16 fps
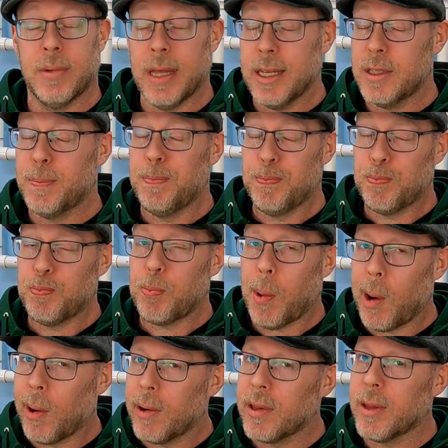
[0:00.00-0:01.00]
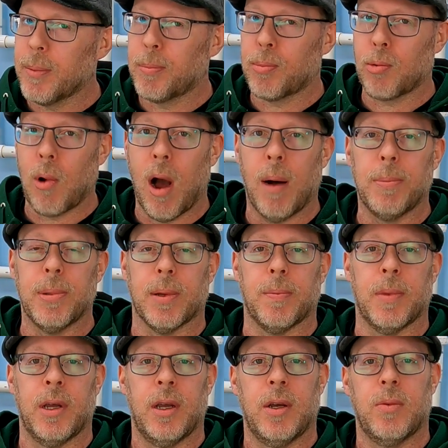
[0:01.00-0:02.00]
Well, that's part of the
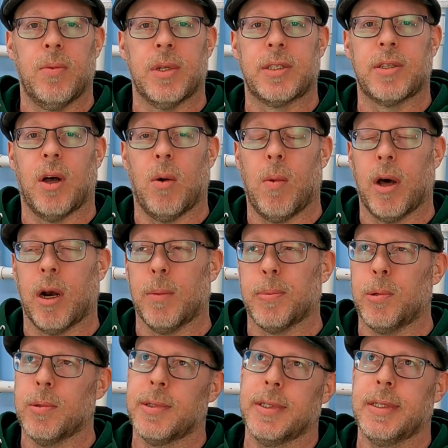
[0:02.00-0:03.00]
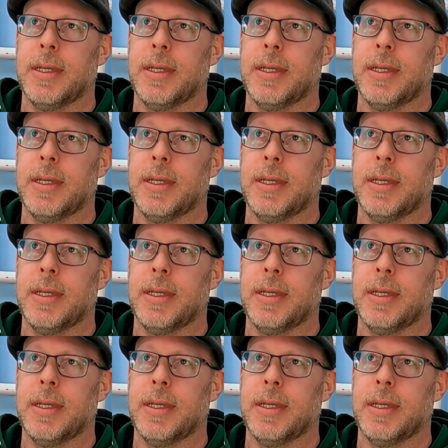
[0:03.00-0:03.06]
problem with saltwater pools.